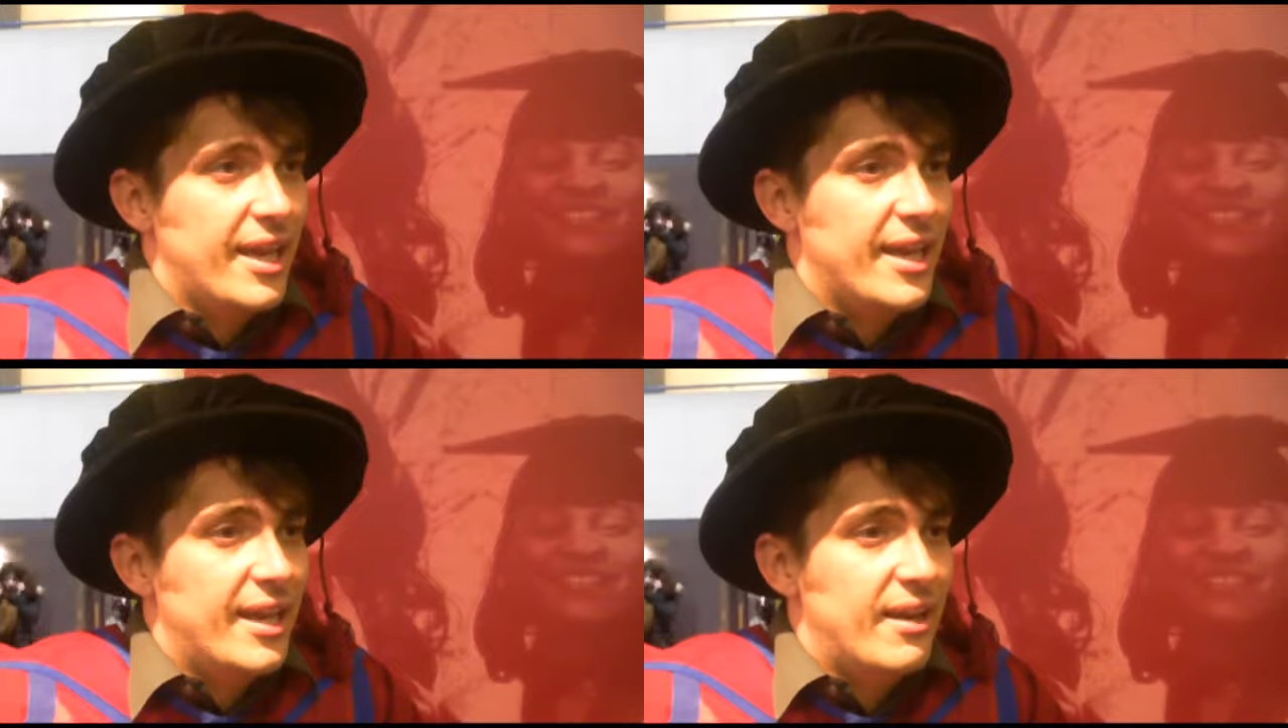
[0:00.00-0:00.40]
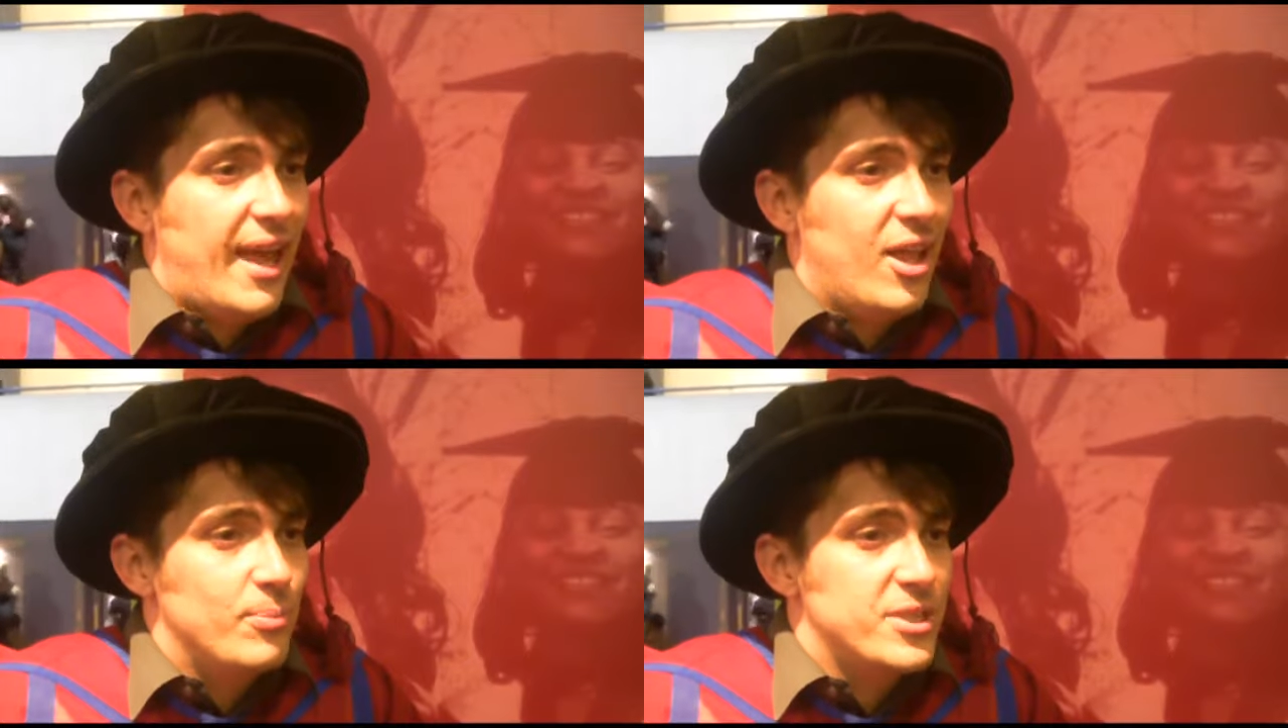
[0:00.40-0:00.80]
It
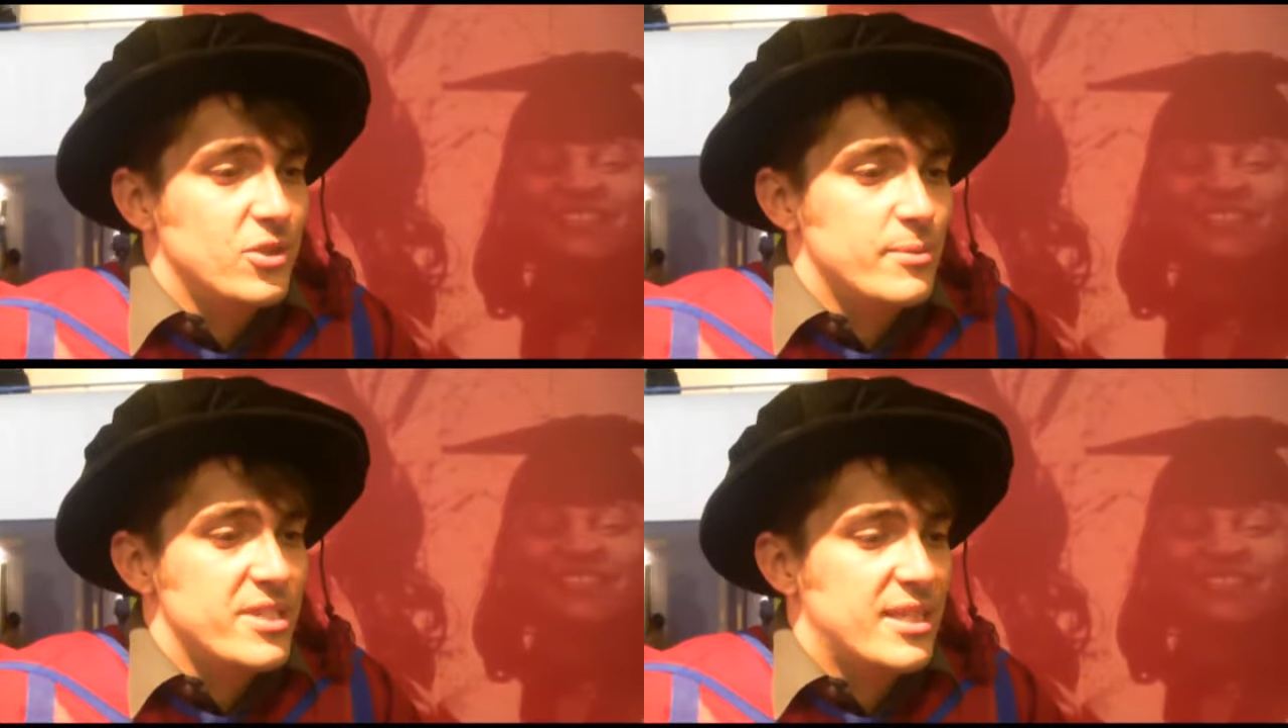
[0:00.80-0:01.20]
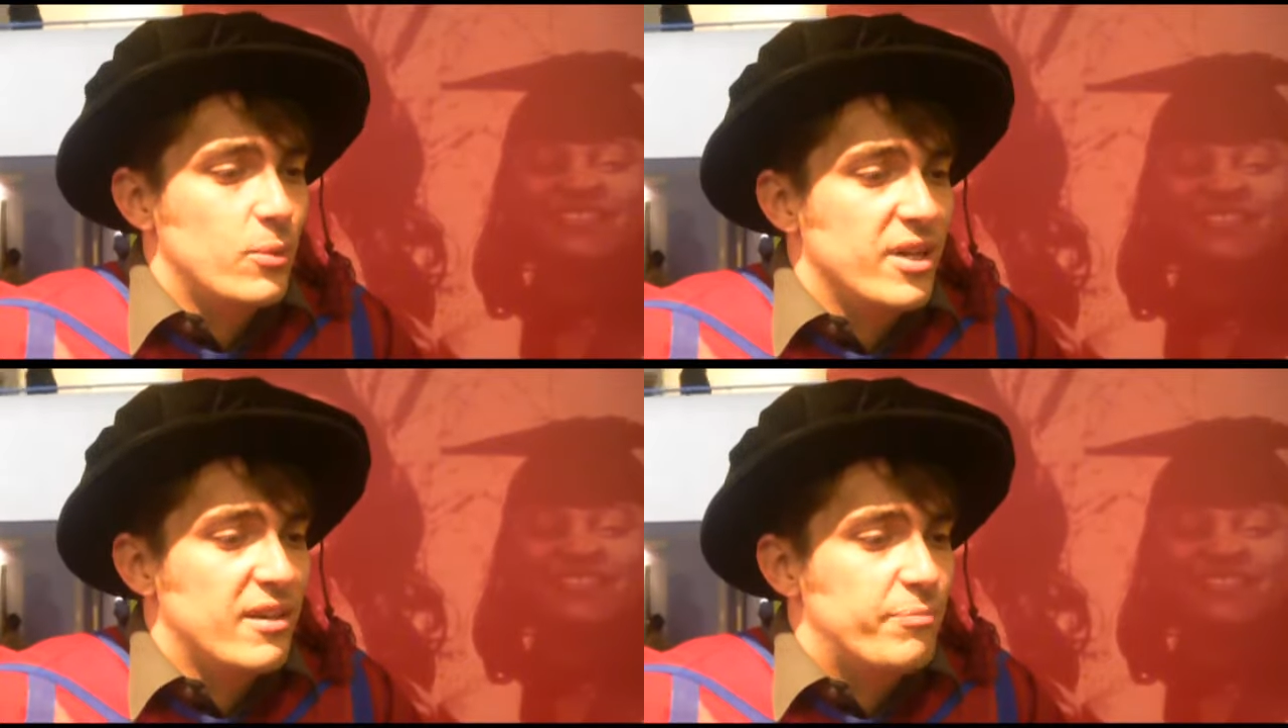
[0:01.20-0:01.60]
helps enormously
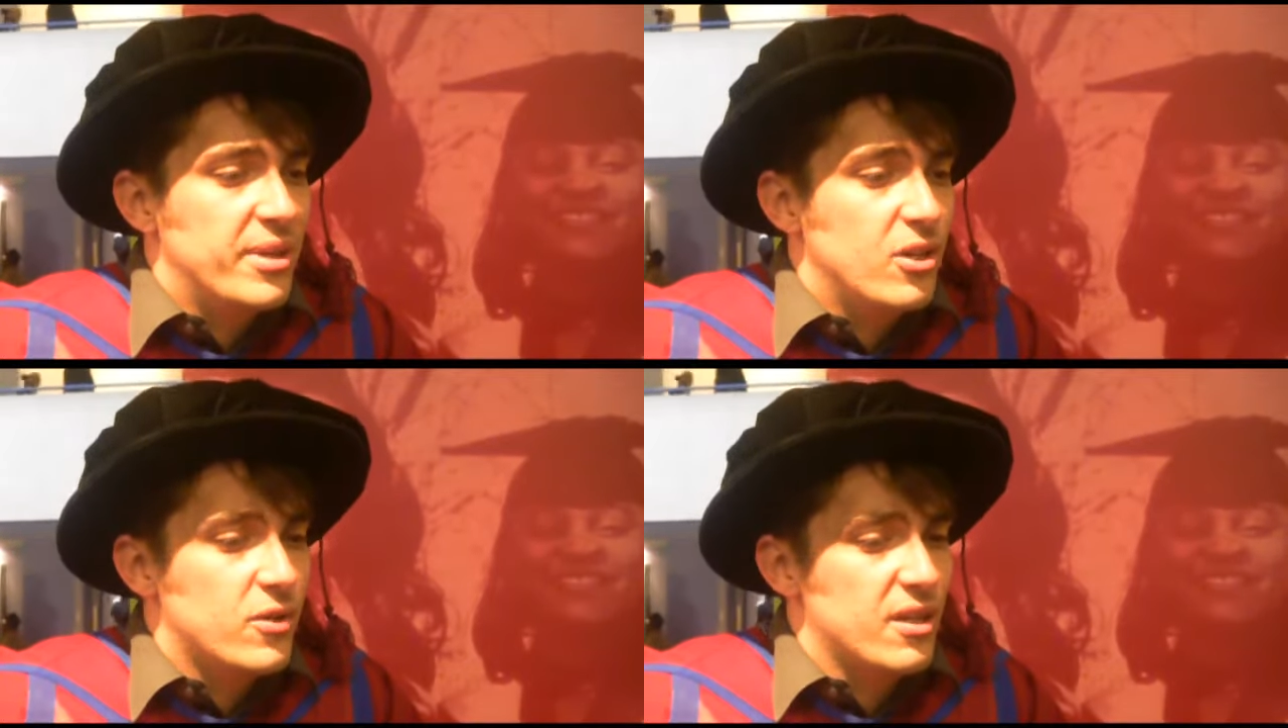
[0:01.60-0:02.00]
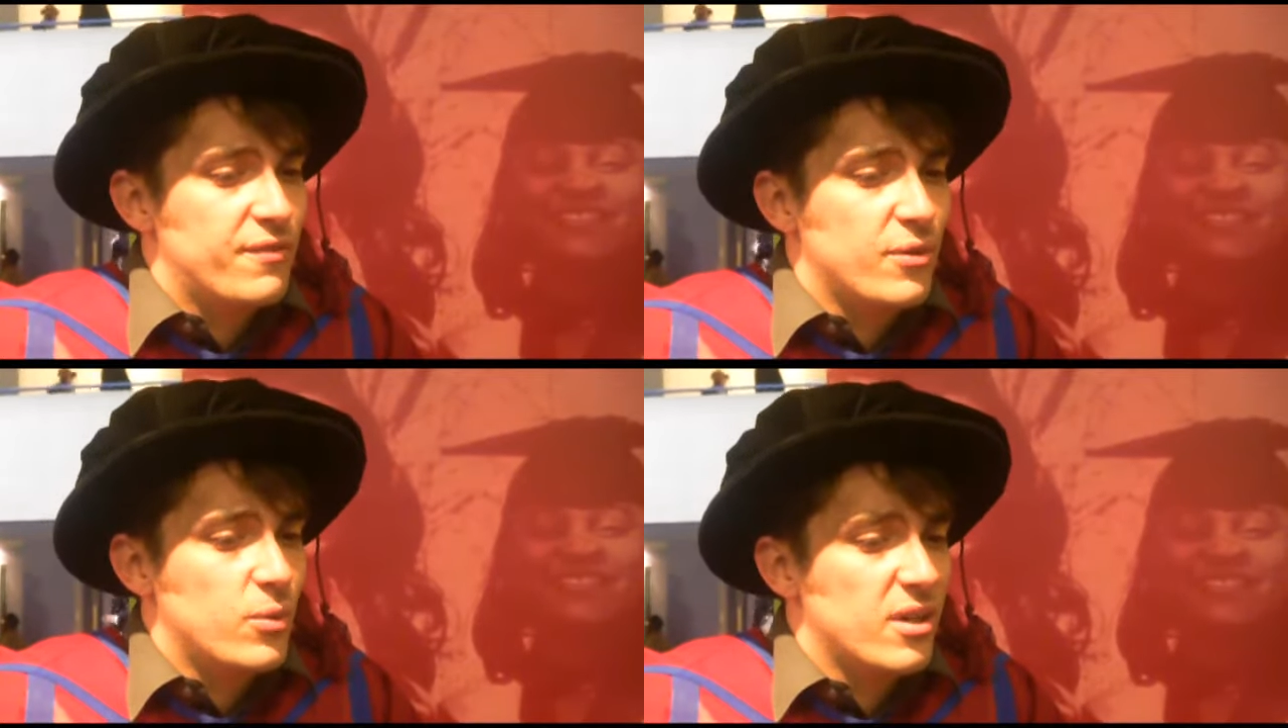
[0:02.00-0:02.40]
when I've been looking
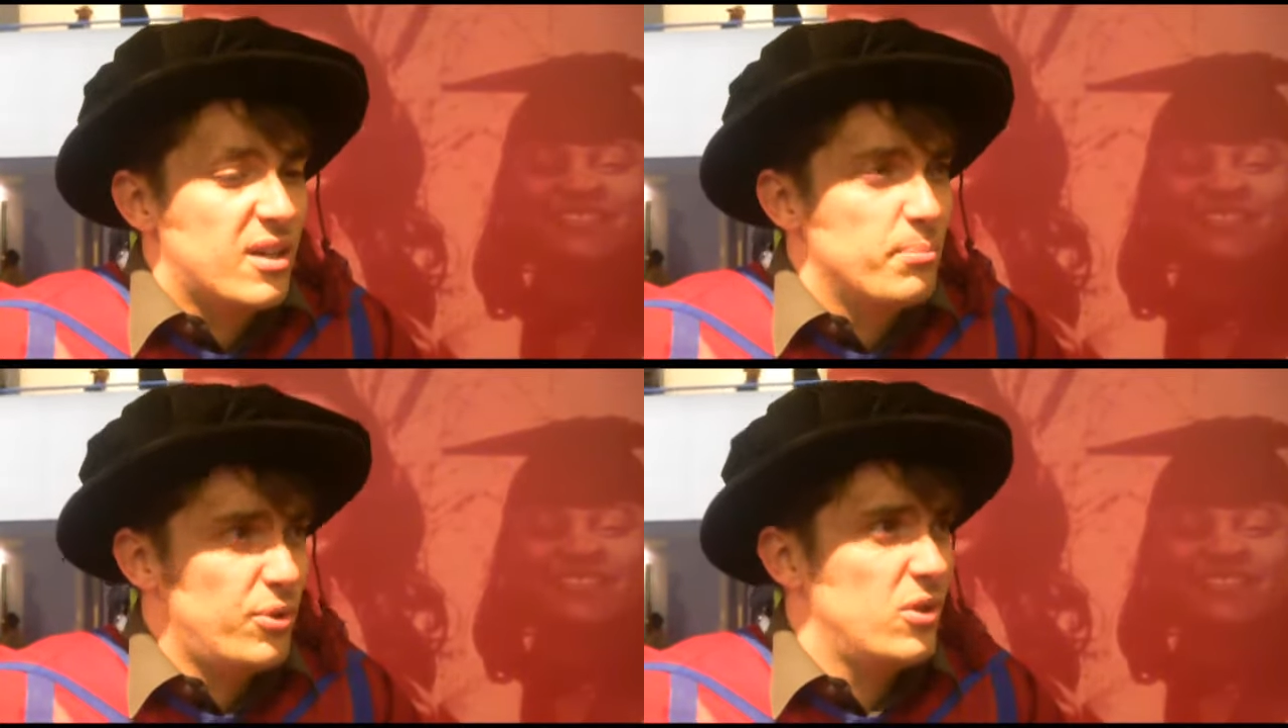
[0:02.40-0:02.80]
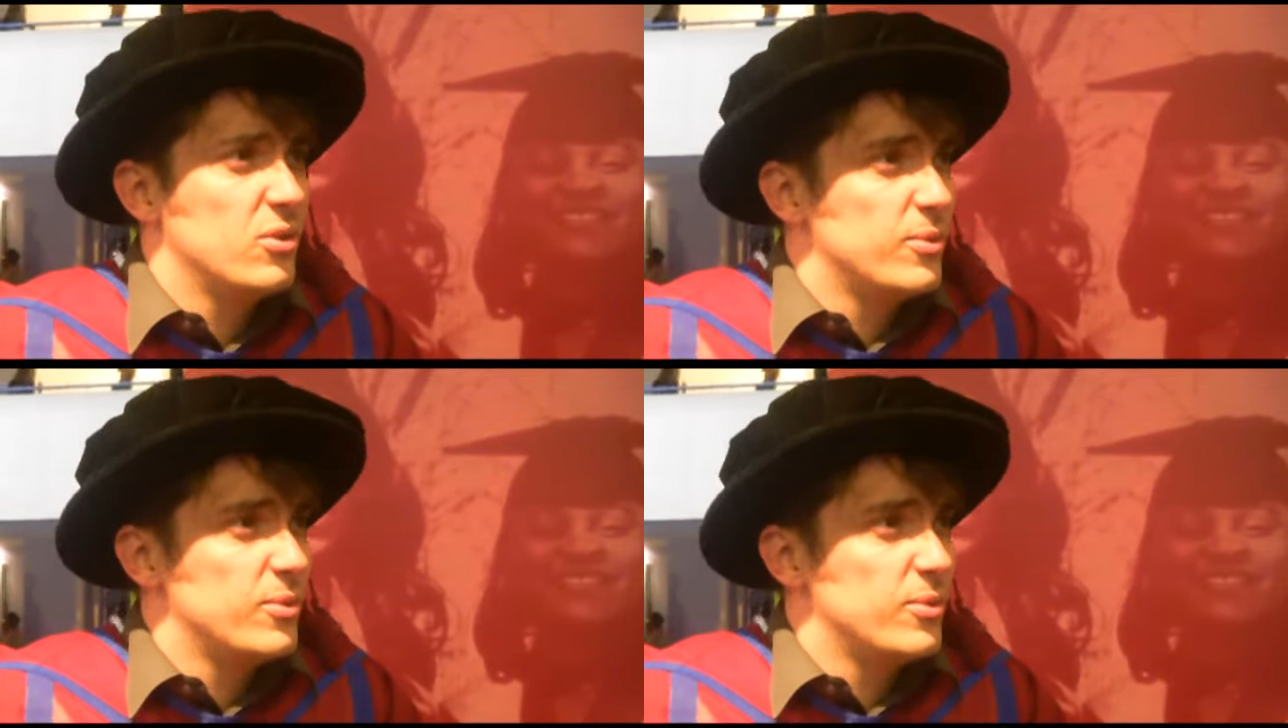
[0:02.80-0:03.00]
for work abroad,